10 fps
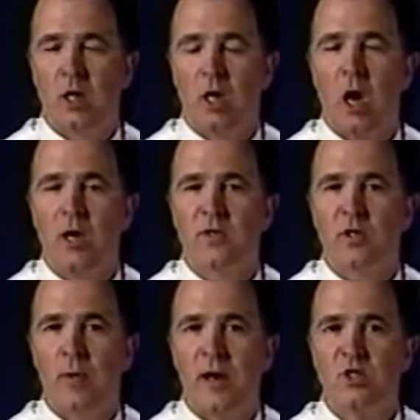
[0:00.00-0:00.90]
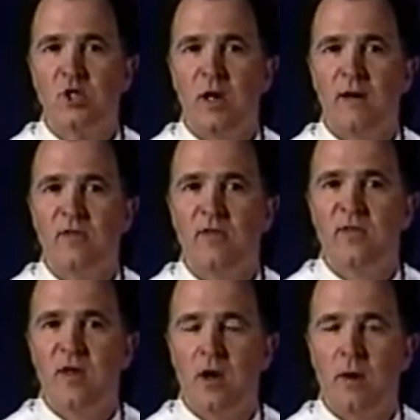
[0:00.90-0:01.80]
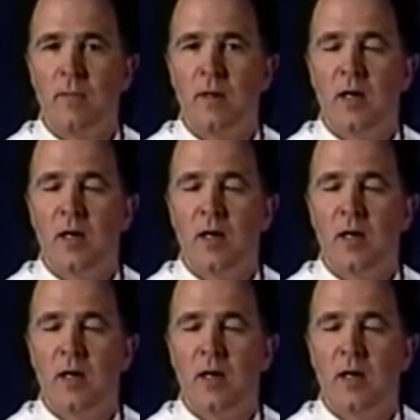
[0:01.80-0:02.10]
along the direction of the thumb